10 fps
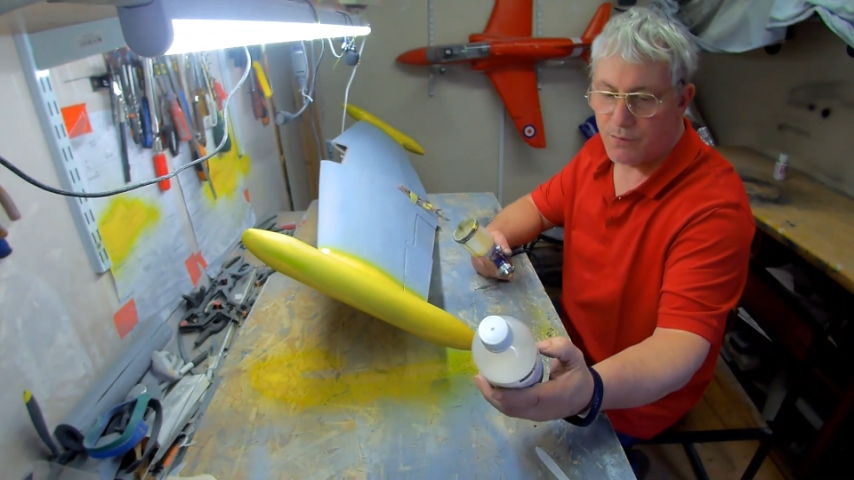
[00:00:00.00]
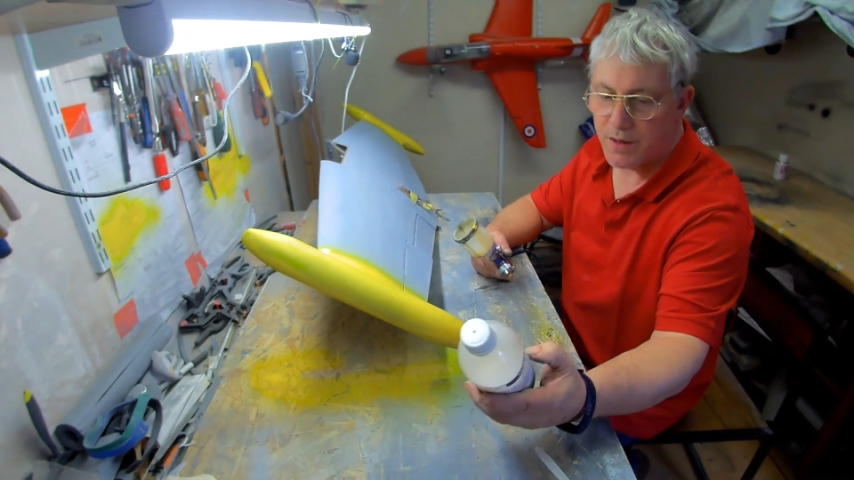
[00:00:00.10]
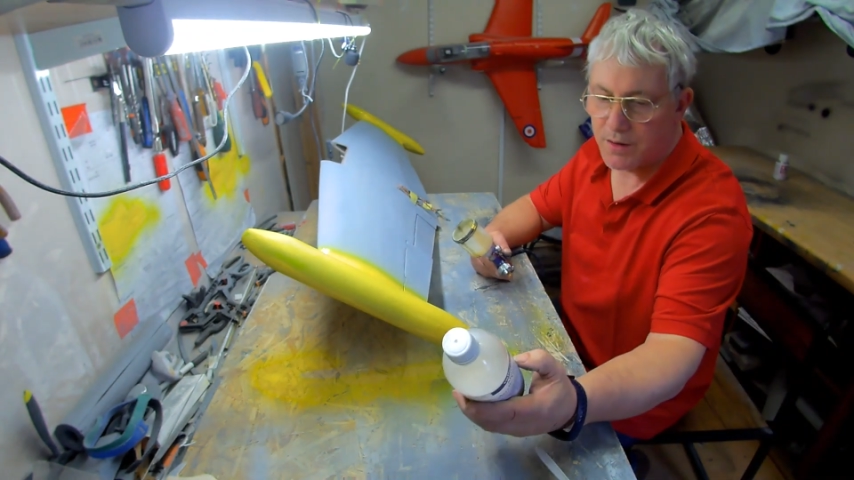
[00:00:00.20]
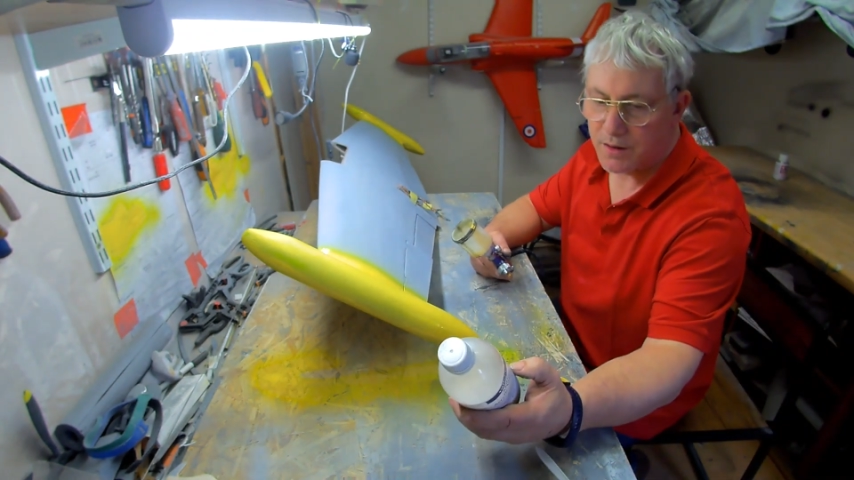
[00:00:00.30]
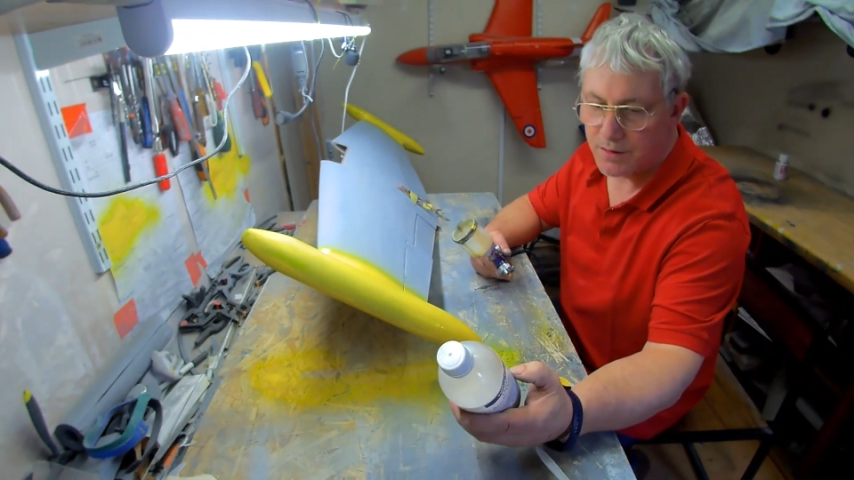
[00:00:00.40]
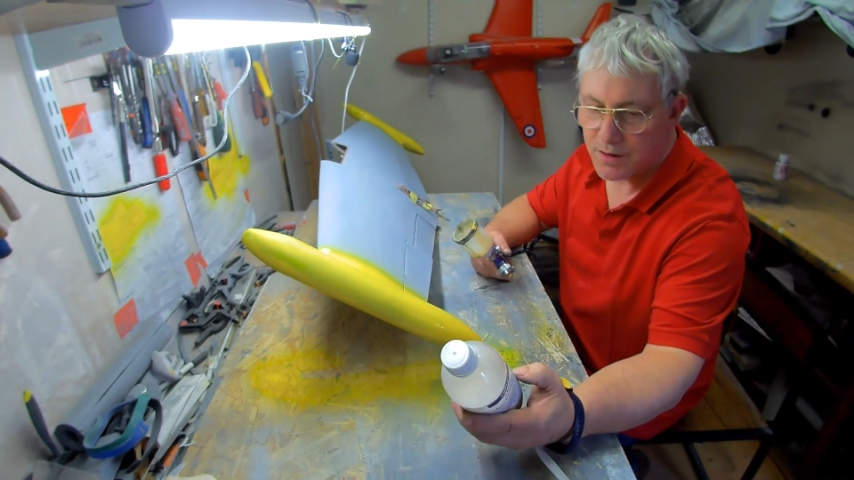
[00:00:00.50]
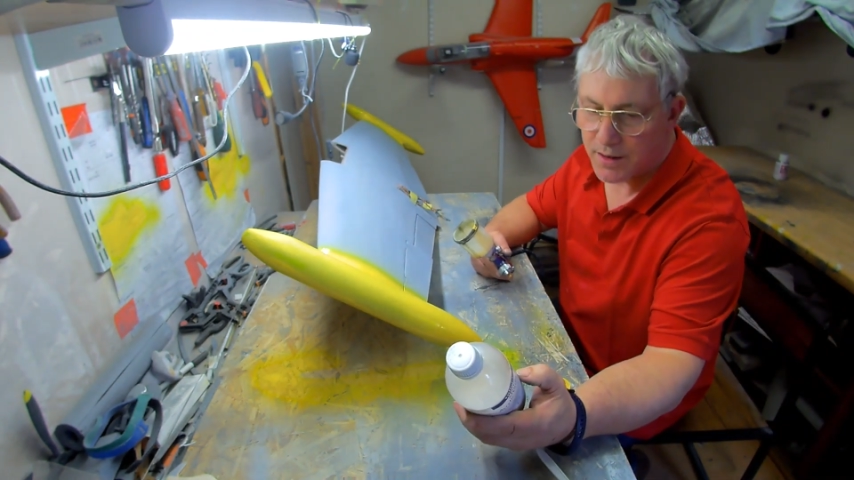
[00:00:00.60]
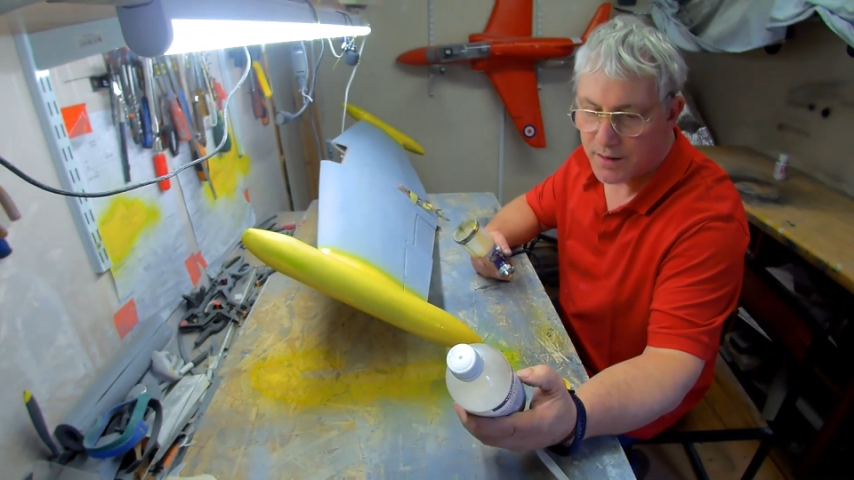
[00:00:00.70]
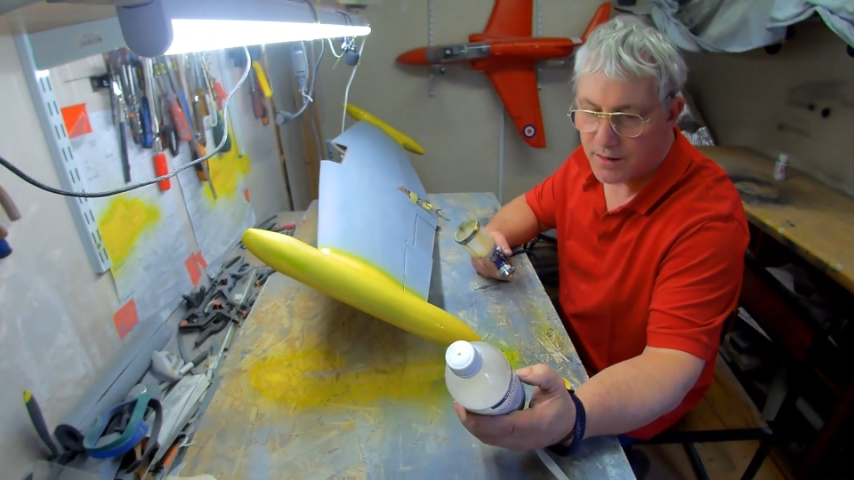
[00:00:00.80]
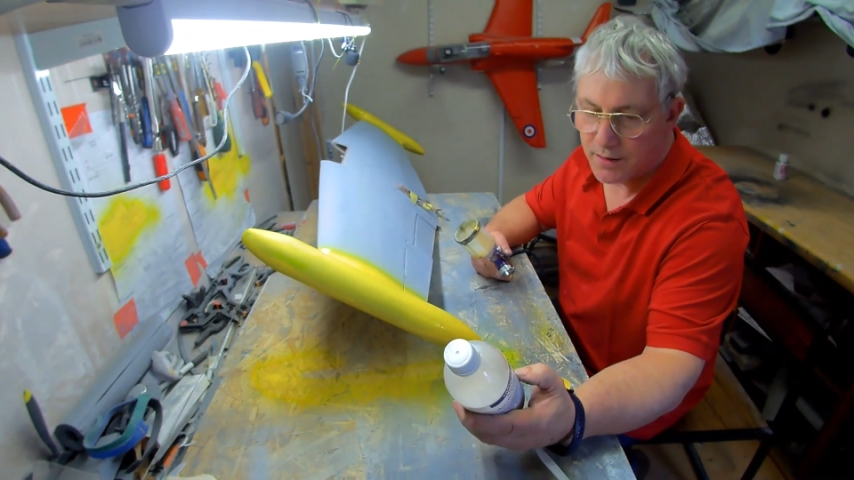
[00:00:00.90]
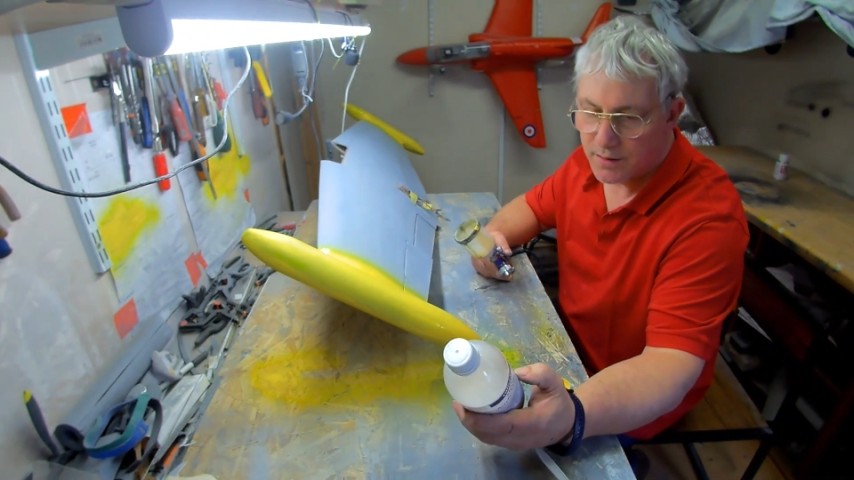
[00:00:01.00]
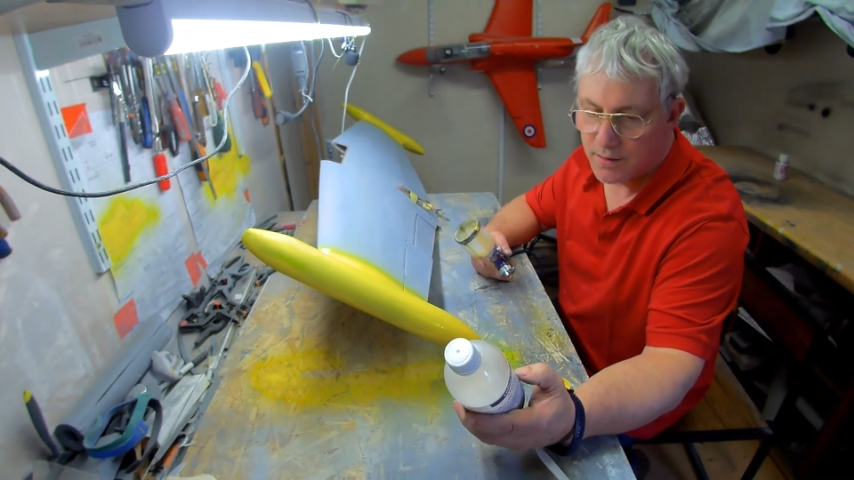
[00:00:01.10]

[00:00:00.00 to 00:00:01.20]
read the container,